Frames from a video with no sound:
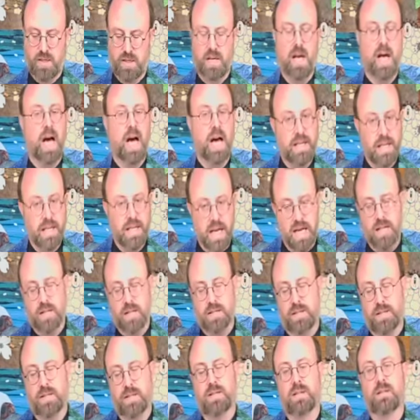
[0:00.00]
And
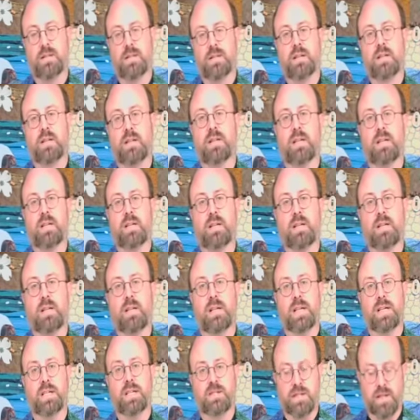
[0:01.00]
yes,
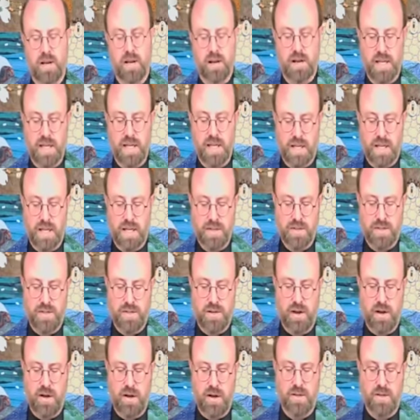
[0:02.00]
it's certainly
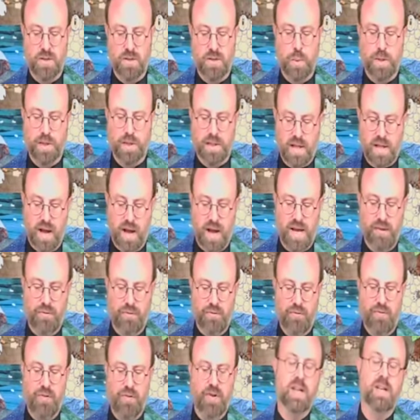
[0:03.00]
concerned with
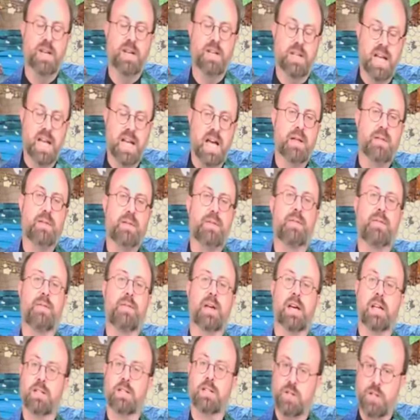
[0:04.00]
life and death
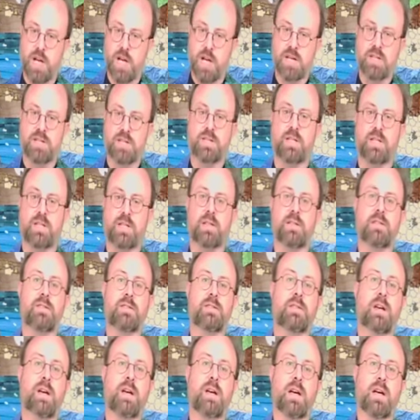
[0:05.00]
and
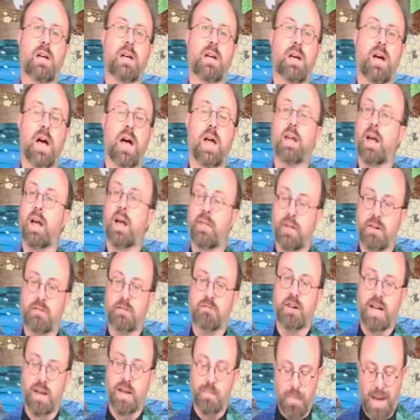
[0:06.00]
justice and other
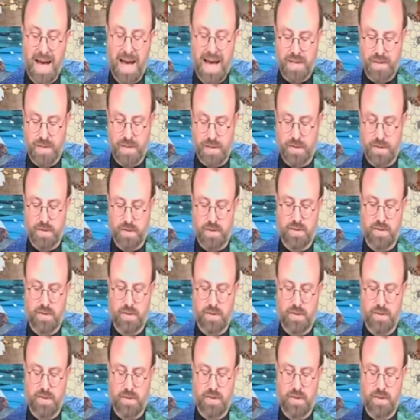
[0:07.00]
great matters.